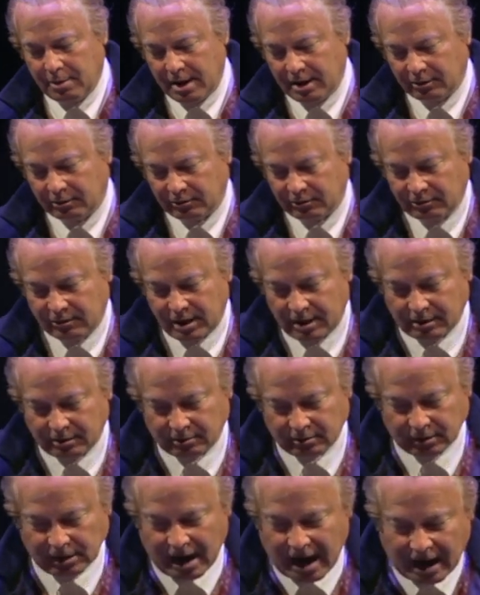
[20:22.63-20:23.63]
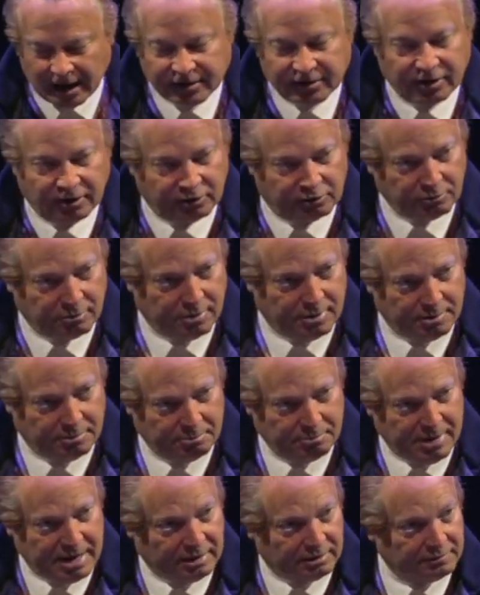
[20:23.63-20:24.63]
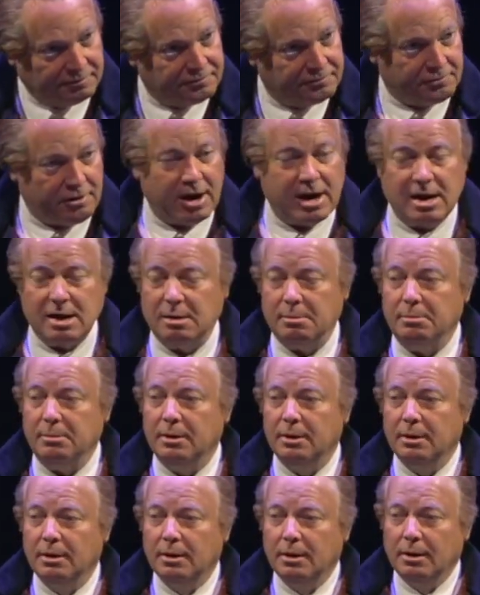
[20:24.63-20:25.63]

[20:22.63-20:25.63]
and locked into a metal frame.